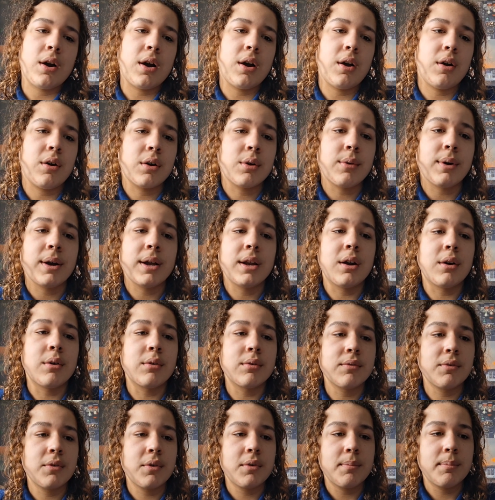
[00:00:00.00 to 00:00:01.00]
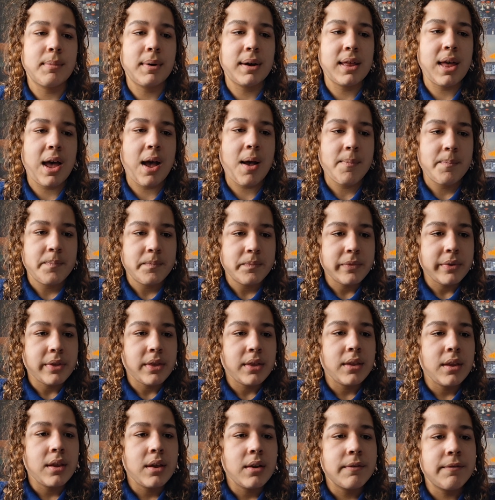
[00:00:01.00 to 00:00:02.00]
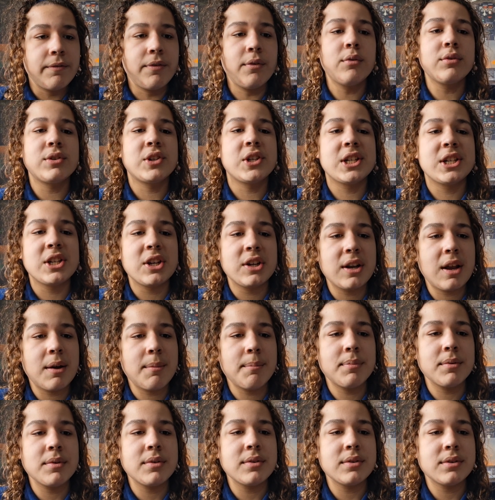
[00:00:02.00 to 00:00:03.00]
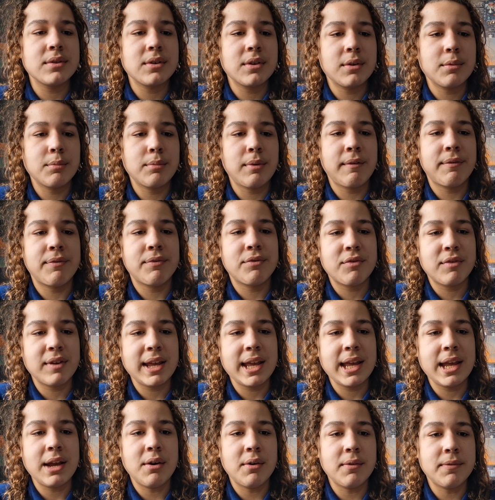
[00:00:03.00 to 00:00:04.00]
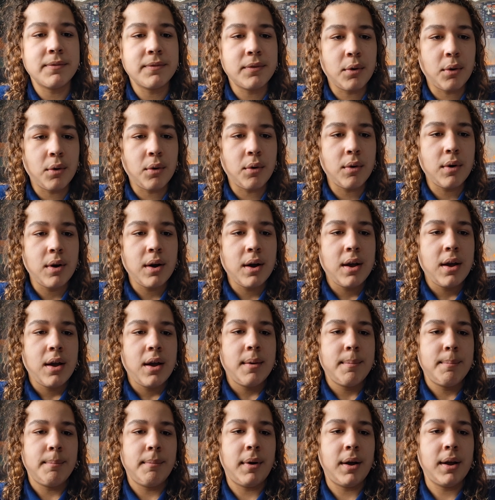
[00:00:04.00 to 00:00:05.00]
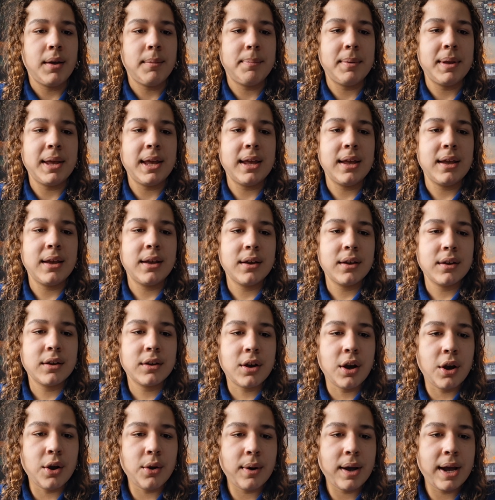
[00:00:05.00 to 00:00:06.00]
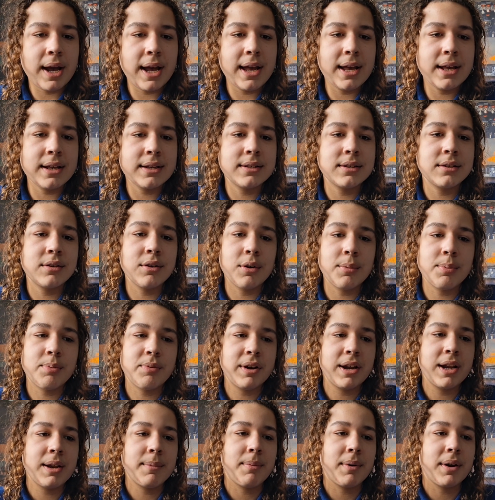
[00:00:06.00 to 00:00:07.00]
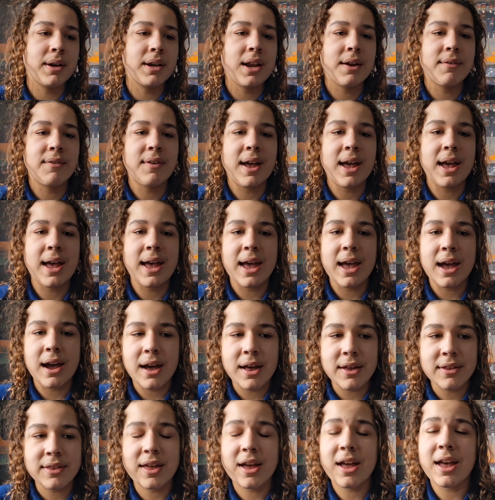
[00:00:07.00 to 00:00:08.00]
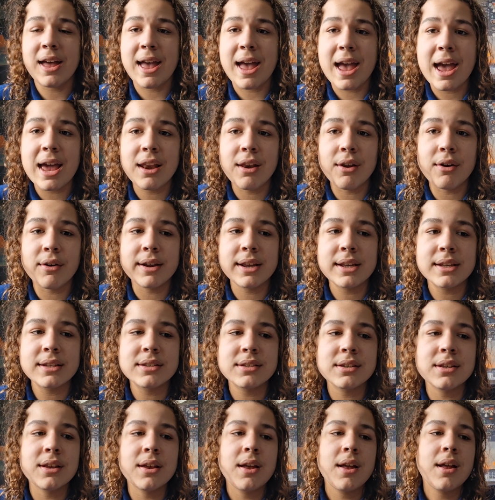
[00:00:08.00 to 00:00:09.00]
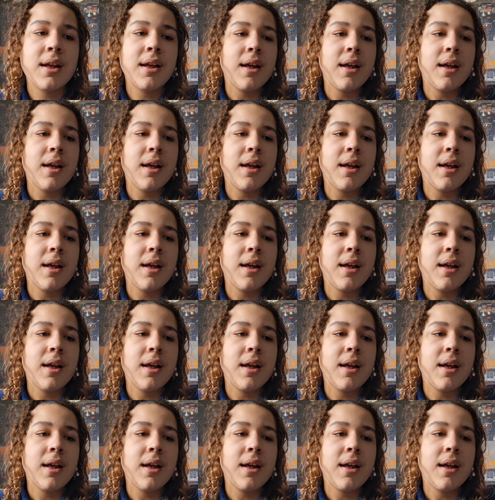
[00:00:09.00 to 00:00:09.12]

or quite an old route by that. 4-digit numbers with 3 or 4 might be coerced, operated by other airlines,